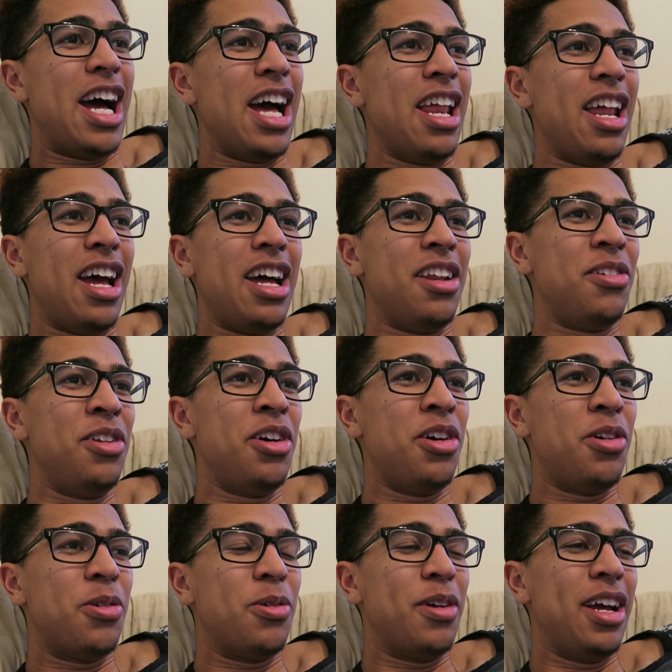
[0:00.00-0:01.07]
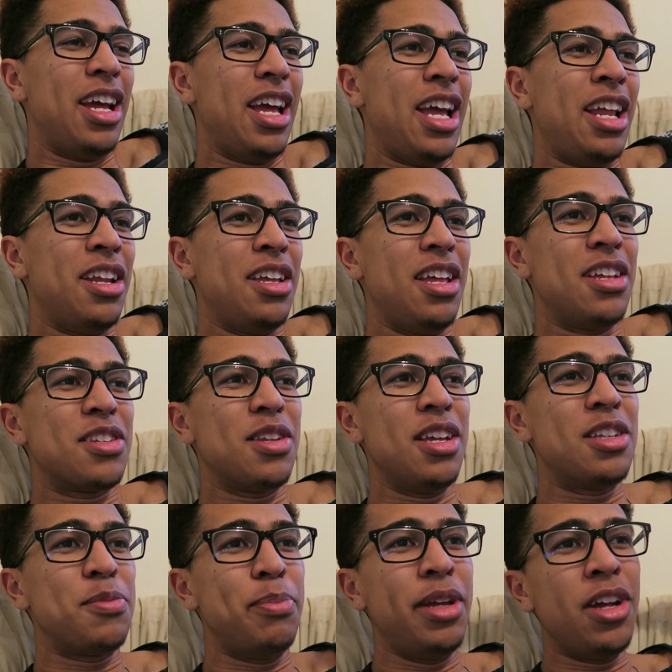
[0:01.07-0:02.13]
I don't know. And
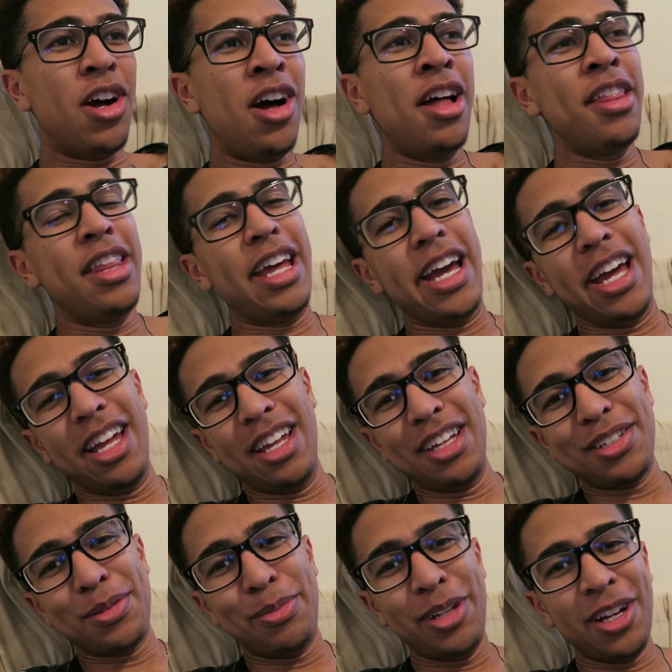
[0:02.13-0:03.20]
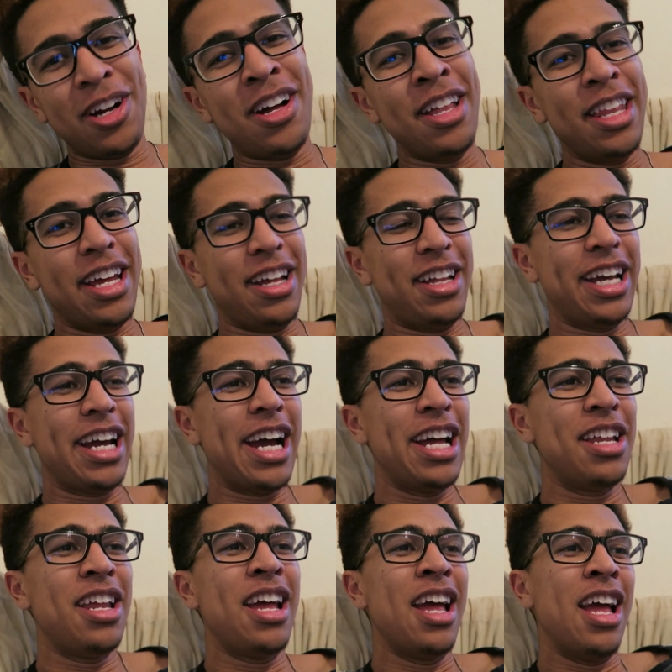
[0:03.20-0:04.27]
it's beyond that. It's beyond that. Like,
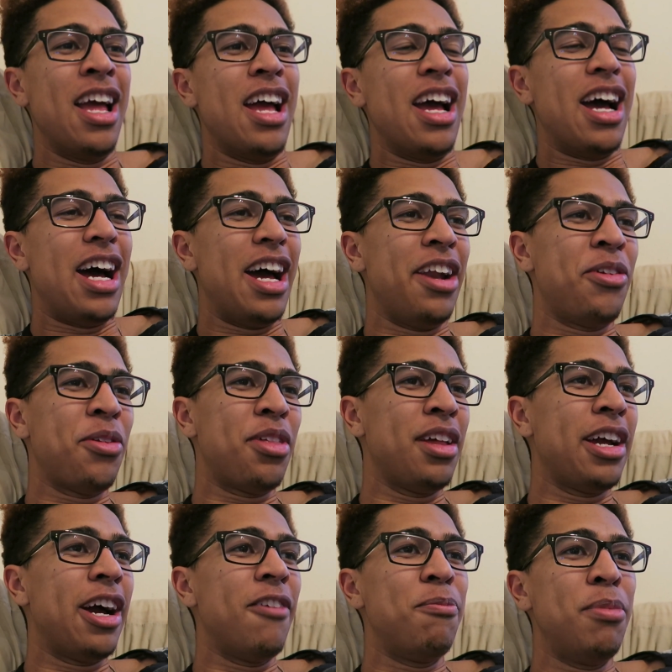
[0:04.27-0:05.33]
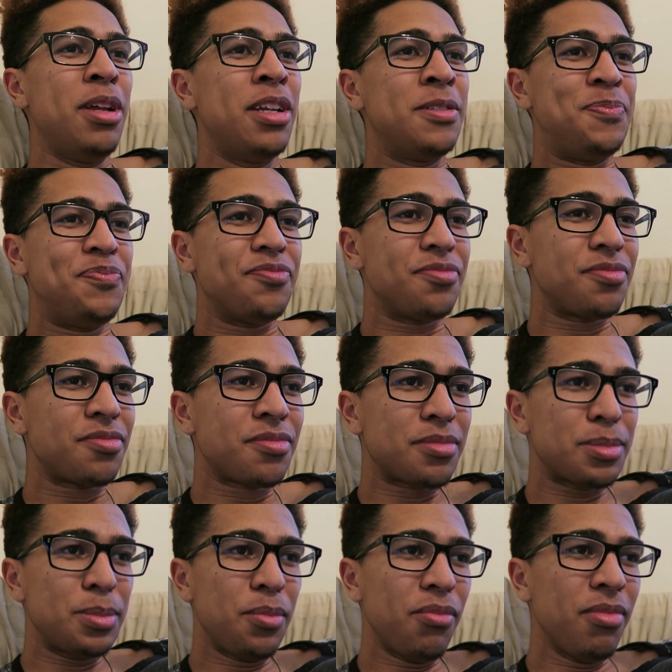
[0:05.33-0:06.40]
I don't think I've been
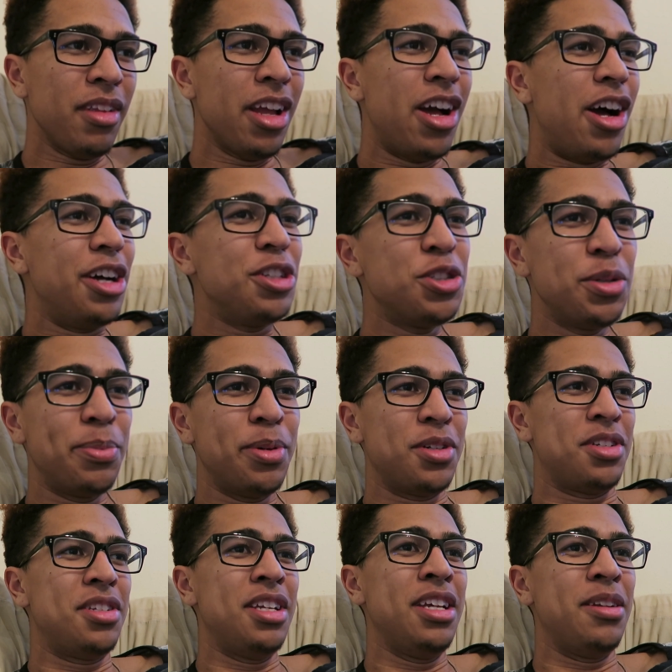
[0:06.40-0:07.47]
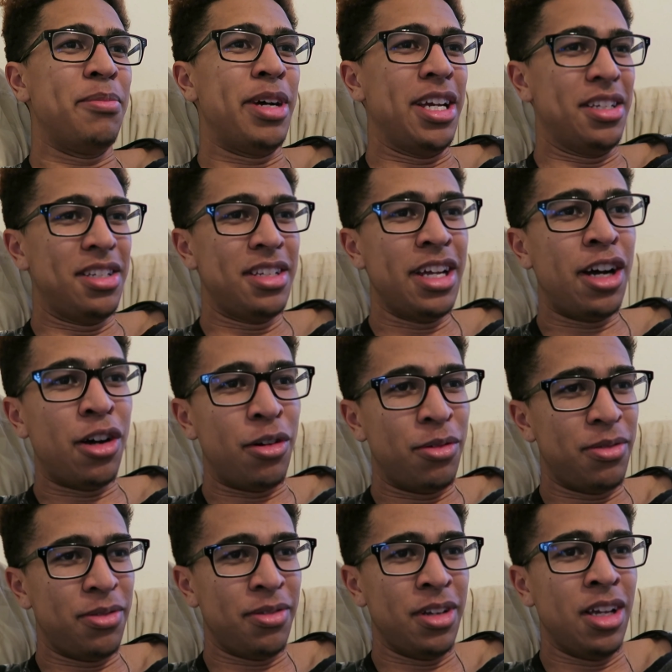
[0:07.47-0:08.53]
100%
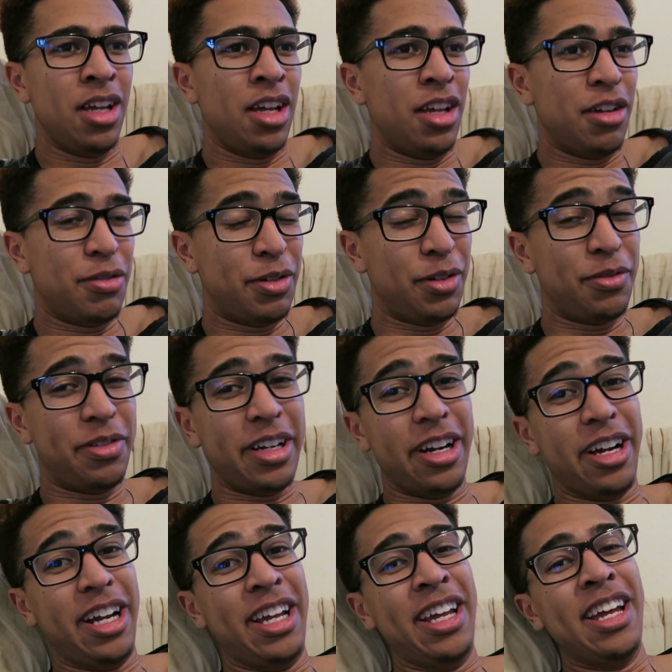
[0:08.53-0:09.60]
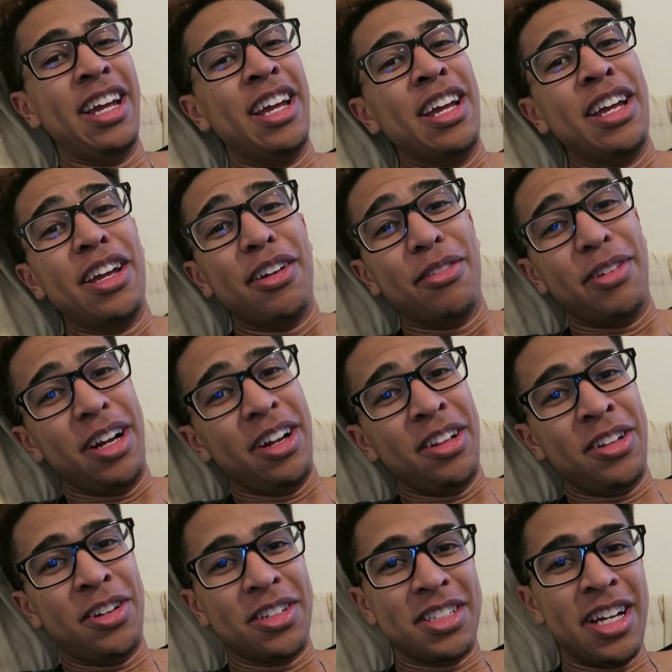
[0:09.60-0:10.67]
myself for a very,
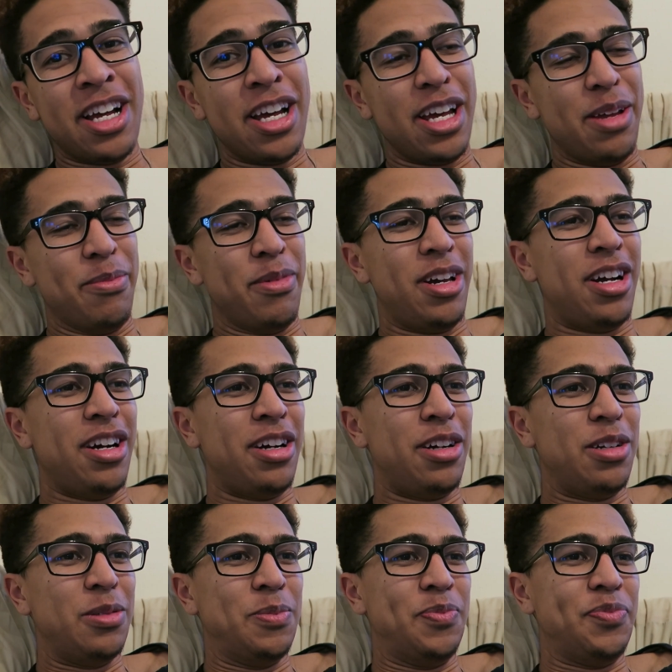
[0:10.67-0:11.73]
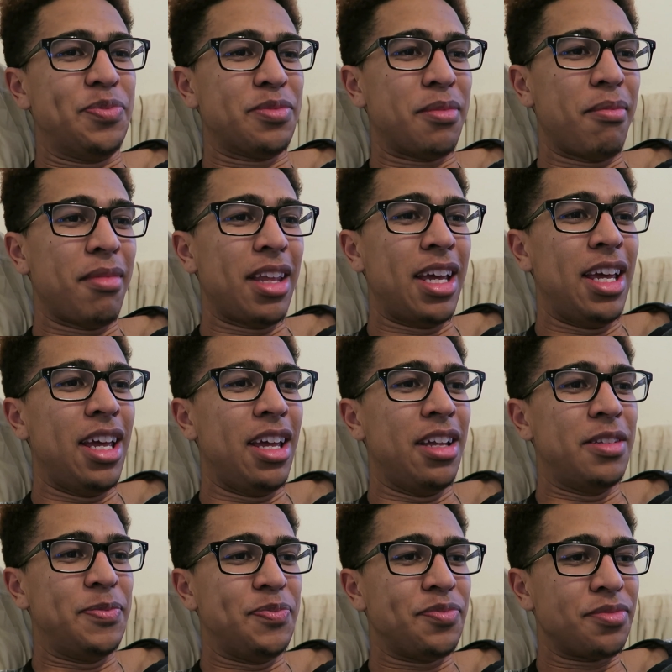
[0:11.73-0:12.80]
very long time.
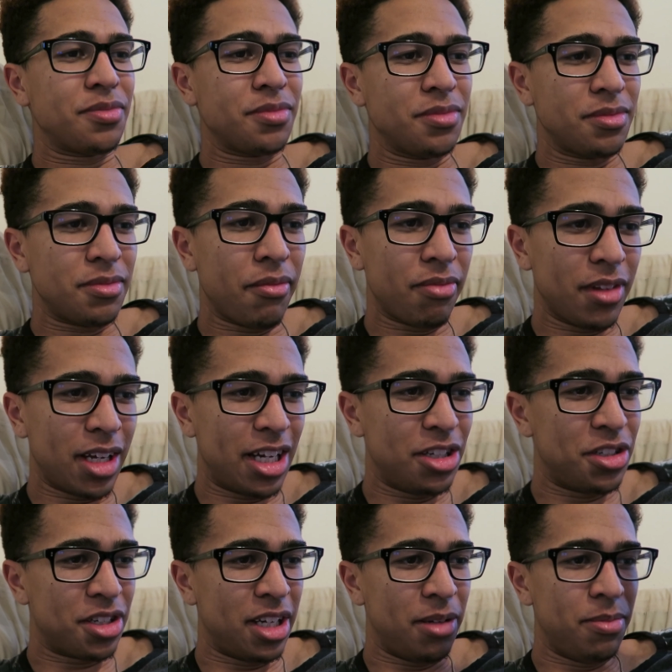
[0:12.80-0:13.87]
And I